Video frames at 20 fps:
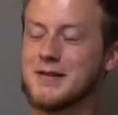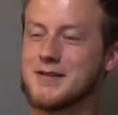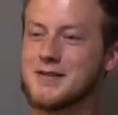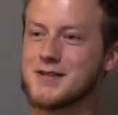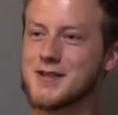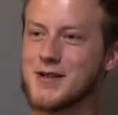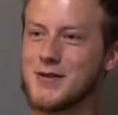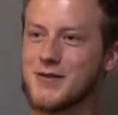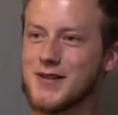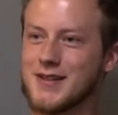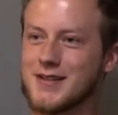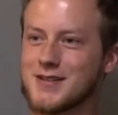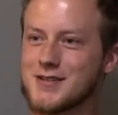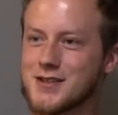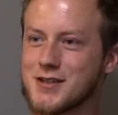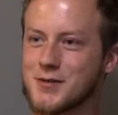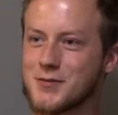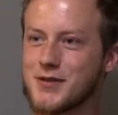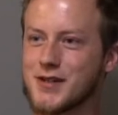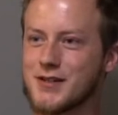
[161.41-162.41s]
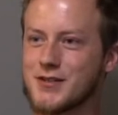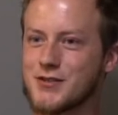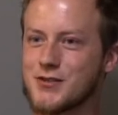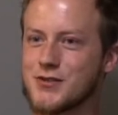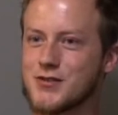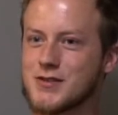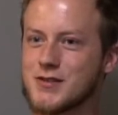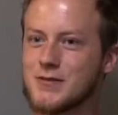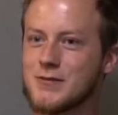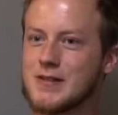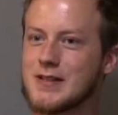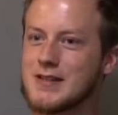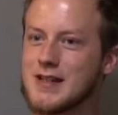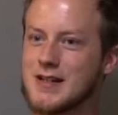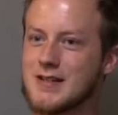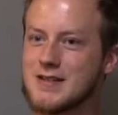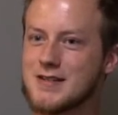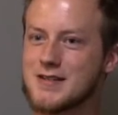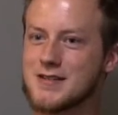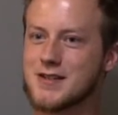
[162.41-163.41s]
So I went and took pictures of the
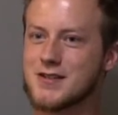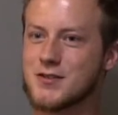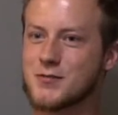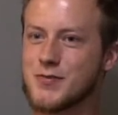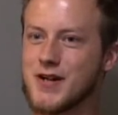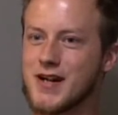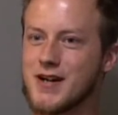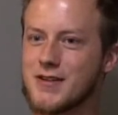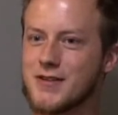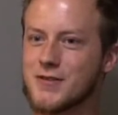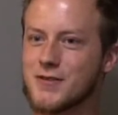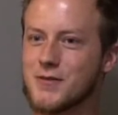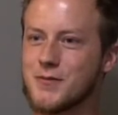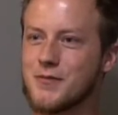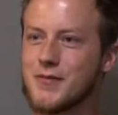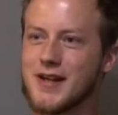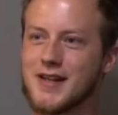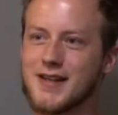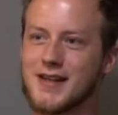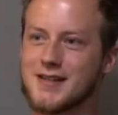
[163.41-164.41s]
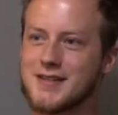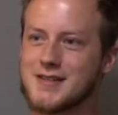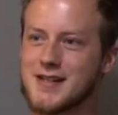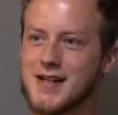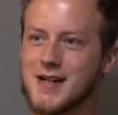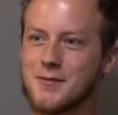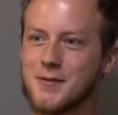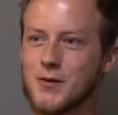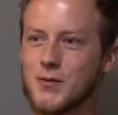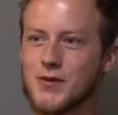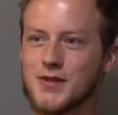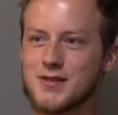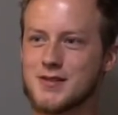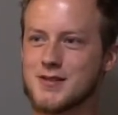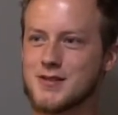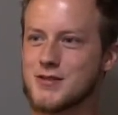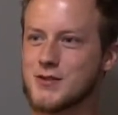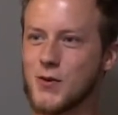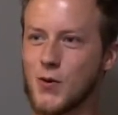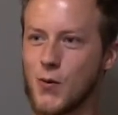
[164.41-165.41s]
downstairs bathroom. By that time, it
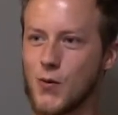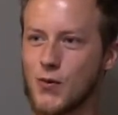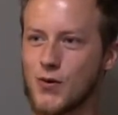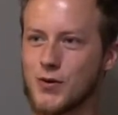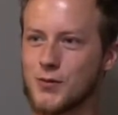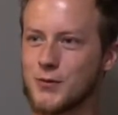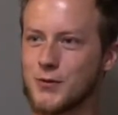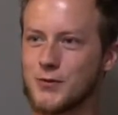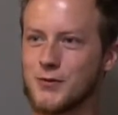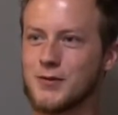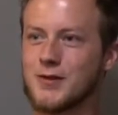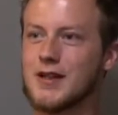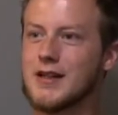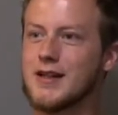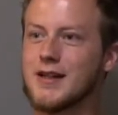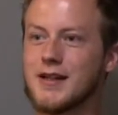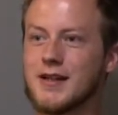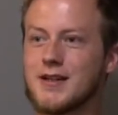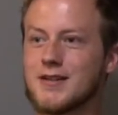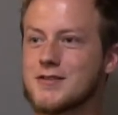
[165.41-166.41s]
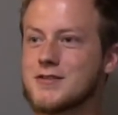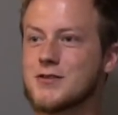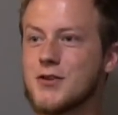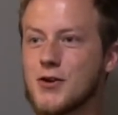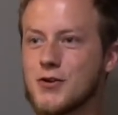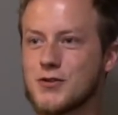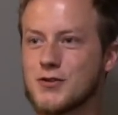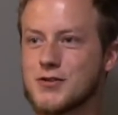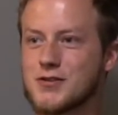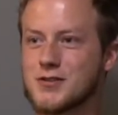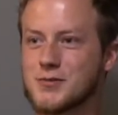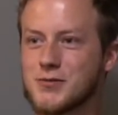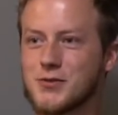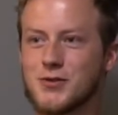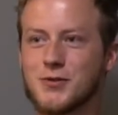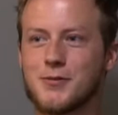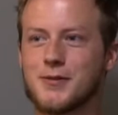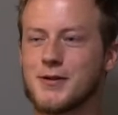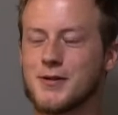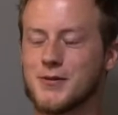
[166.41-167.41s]
wasn't so horrible. It was
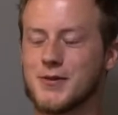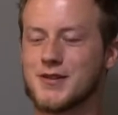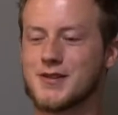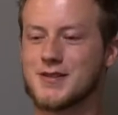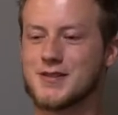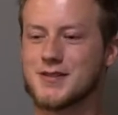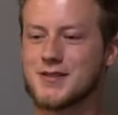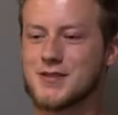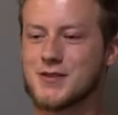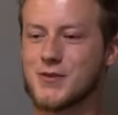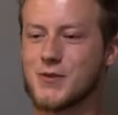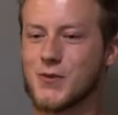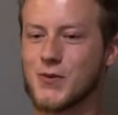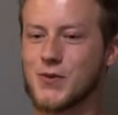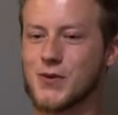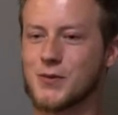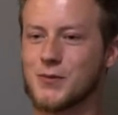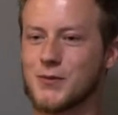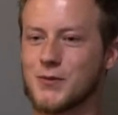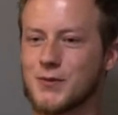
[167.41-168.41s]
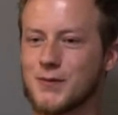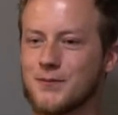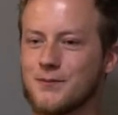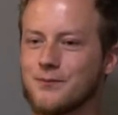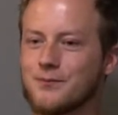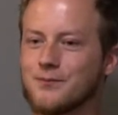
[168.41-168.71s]
noticeable, but it wasn't so horrible.